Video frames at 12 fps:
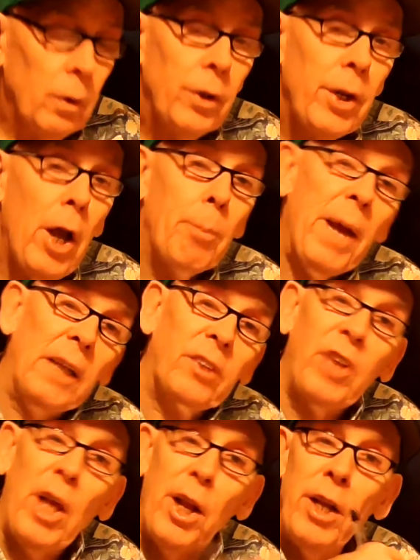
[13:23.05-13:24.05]
Now pass
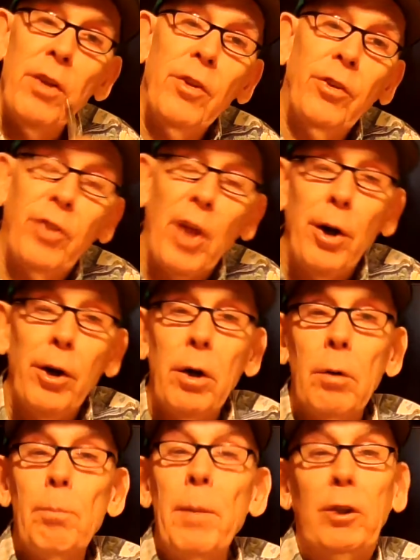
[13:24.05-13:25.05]
that into the center.
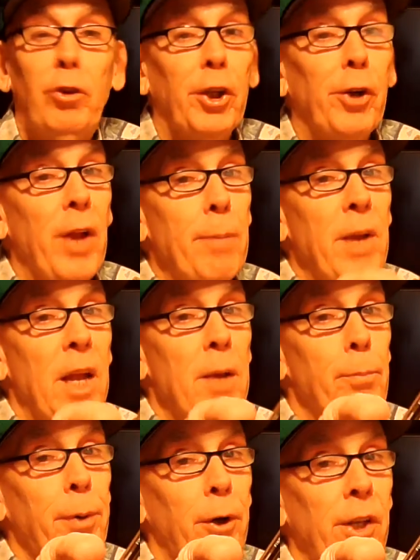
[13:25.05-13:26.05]
Make sure your name, date,
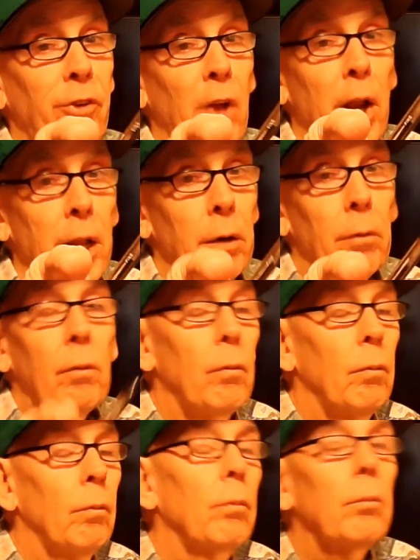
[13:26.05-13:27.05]
and period's on it.
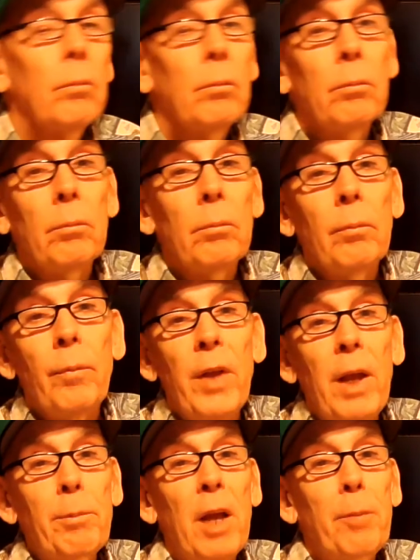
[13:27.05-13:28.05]

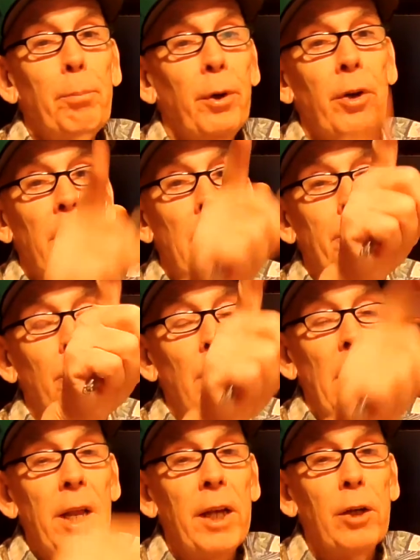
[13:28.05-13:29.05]
Name, date, period, upper
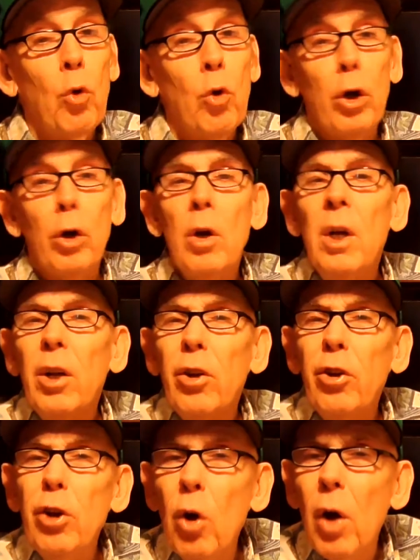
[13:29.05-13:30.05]
right-hand corner. Do
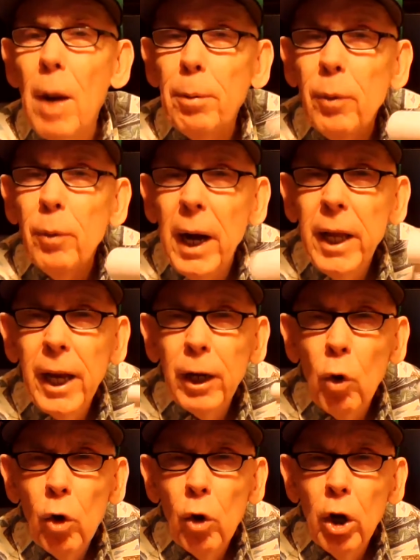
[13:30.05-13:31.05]
you know upper right-hand
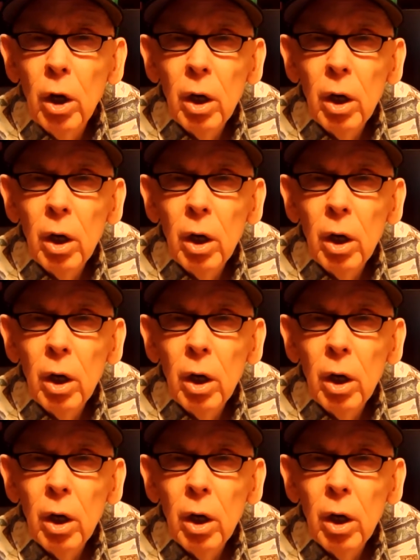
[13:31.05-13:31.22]
corner?